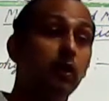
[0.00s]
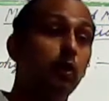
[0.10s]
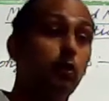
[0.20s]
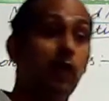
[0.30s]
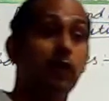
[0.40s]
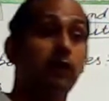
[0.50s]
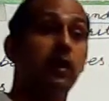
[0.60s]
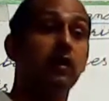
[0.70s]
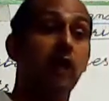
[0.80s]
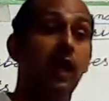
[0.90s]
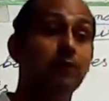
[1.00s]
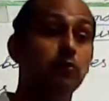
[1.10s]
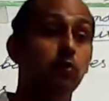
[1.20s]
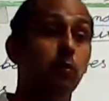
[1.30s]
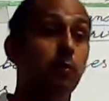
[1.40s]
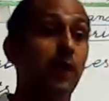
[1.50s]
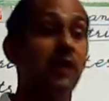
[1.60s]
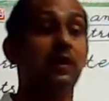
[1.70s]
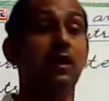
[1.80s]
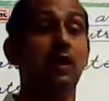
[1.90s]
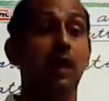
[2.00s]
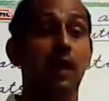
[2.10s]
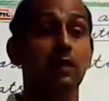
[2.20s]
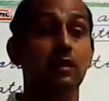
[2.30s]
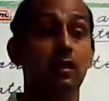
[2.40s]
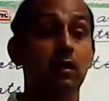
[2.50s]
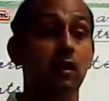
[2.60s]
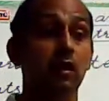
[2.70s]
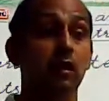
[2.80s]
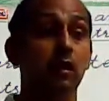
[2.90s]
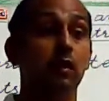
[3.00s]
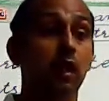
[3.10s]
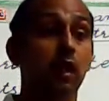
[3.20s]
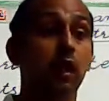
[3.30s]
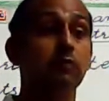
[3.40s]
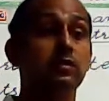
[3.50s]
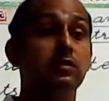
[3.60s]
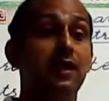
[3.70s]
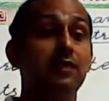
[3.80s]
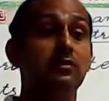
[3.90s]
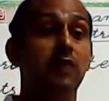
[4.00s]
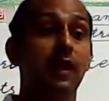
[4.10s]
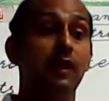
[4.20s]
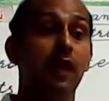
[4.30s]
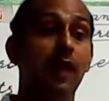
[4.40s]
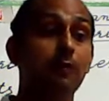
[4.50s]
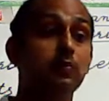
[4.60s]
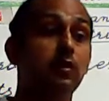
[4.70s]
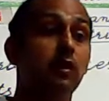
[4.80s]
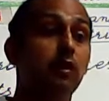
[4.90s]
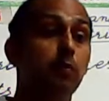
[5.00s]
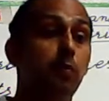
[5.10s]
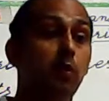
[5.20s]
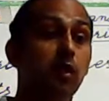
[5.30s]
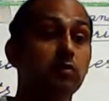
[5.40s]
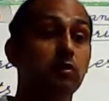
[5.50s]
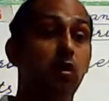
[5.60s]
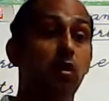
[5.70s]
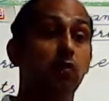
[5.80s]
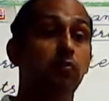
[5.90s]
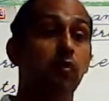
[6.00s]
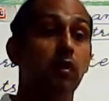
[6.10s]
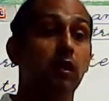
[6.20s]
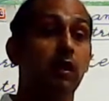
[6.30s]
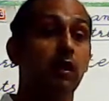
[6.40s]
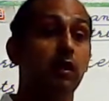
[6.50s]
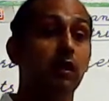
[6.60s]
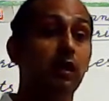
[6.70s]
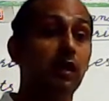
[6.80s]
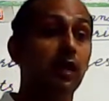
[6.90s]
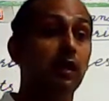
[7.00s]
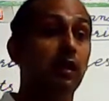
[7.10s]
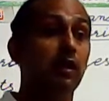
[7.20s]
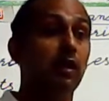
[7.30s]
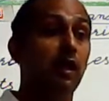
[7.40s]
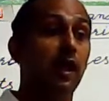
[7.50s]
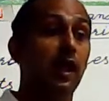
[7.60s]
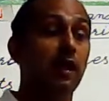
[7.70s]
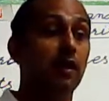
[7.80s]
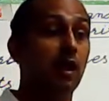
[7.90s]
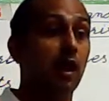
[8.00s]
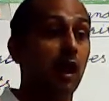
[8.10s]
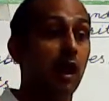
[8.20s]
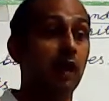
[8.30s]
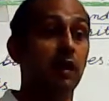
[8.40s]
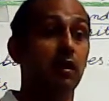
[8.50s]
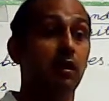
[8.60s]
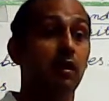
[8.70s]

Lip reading: B12. It helps to maintain healthy nerve cells and helps in products of DNA and RNA.